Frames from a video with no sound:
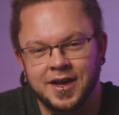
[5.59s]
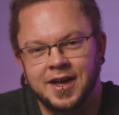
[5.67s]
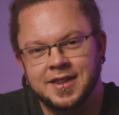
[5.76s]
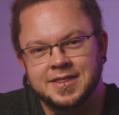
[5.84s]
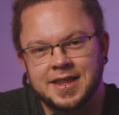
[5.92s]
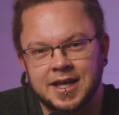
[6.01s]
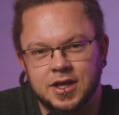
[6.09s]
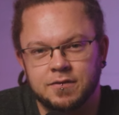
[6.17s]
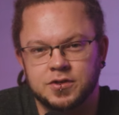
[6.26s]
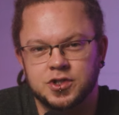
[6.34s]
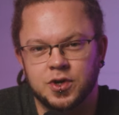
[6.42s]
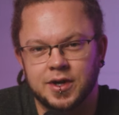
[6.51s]
Thank you
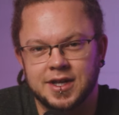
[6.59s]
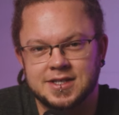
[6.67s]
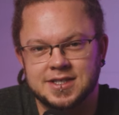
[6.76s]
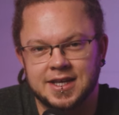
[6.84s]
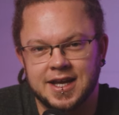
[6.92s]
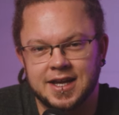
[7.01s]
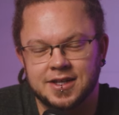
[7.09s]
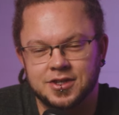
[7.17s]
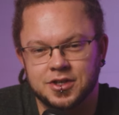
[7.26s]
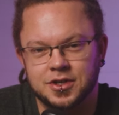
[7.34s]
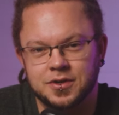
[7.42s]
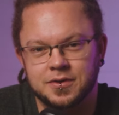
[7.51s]
for joining us again in the
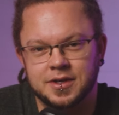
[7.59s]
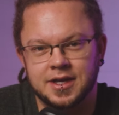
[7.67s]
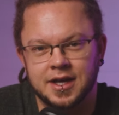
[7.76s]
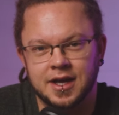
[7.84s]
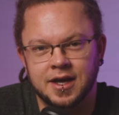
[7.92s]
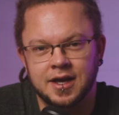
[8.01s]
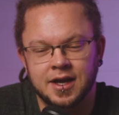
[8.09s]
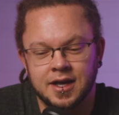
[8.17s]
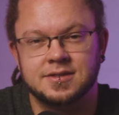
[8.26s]
new year.